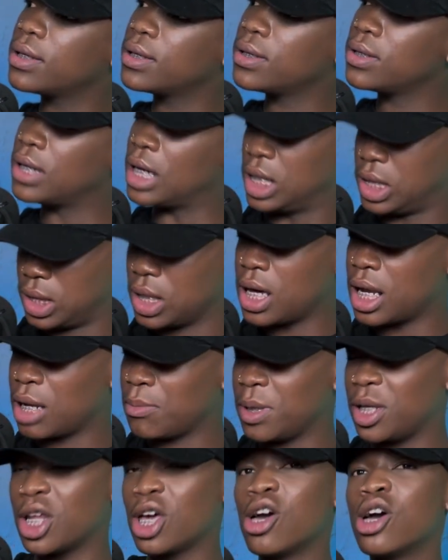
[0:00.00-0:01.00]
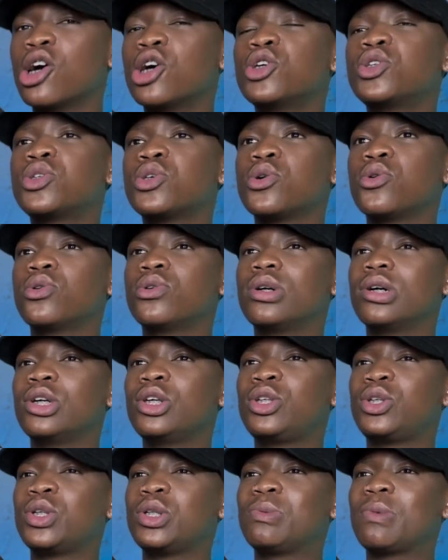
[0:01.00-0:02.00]
Understand what I mean? So you
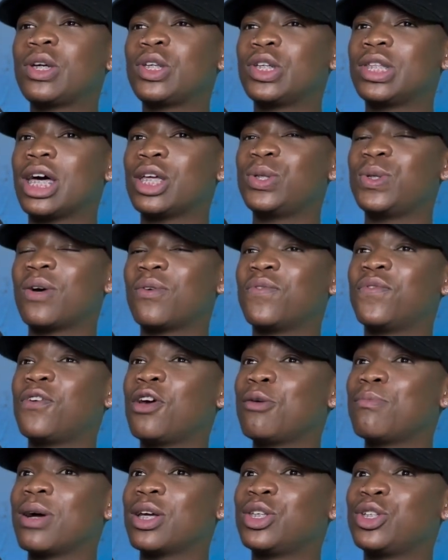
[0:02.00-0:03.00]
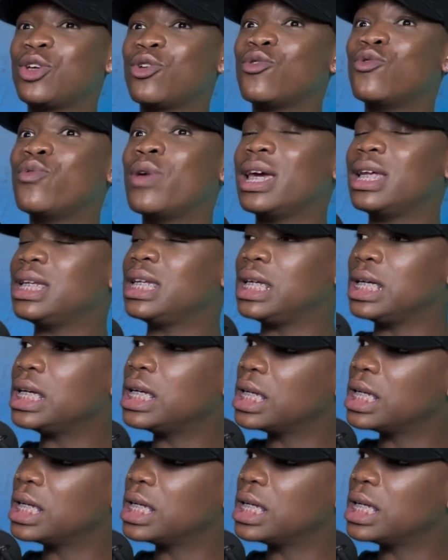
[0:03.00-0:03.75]
should make sure that you are very much ready,